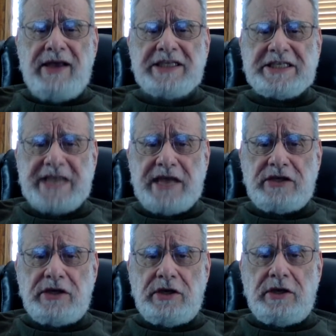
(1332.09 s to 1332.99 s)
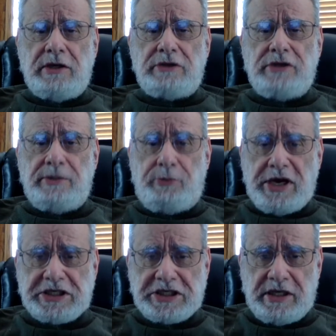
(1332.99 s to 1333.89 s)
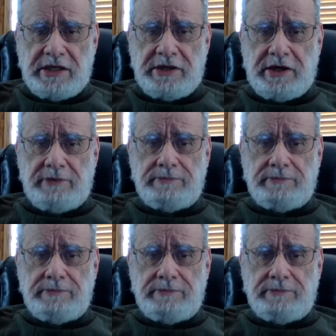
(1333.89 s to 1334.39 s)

sent to the press cylinder.